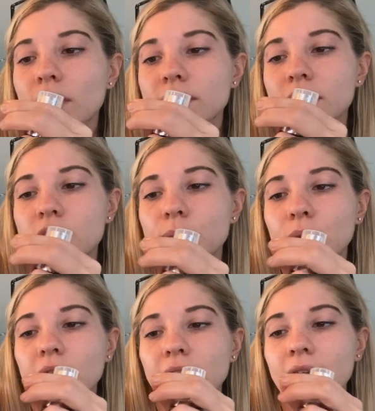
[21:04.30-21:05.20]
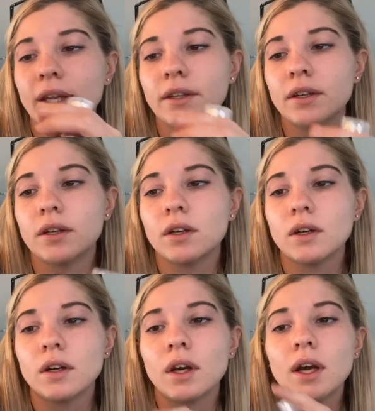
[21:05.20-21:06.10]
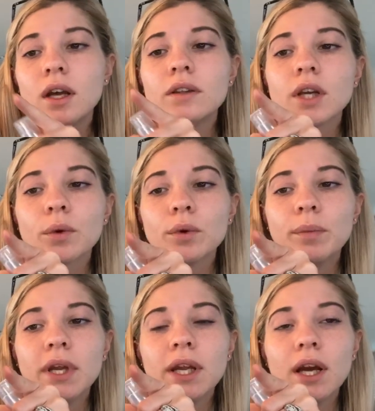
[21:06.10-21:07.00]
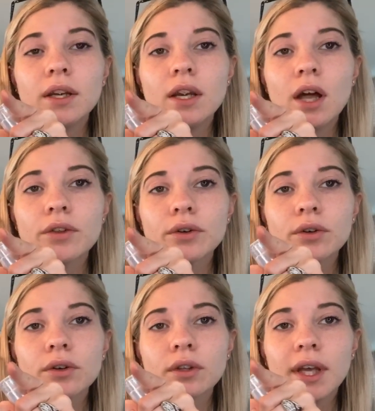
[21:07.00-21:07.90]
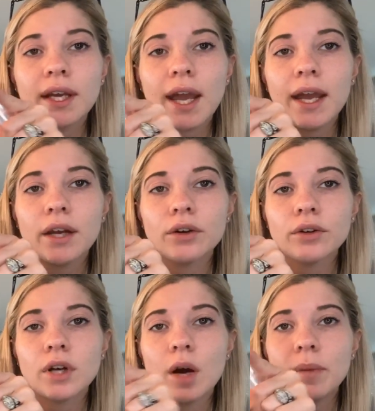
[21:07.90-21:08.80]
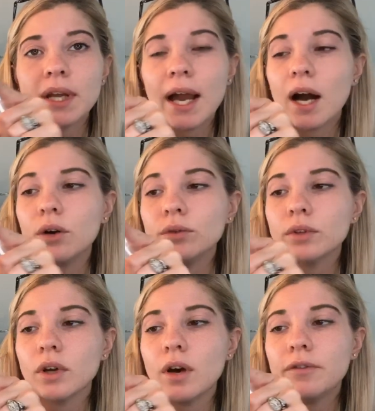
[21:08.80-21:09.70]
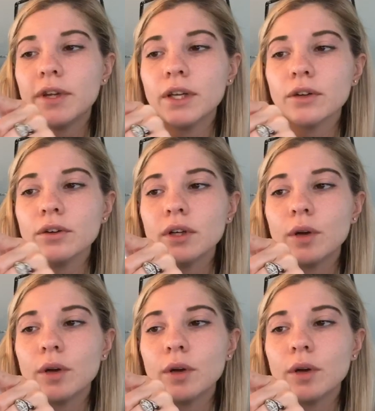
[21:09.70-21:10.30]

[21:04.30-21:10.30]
a split end, there would be another like hair coming out of here.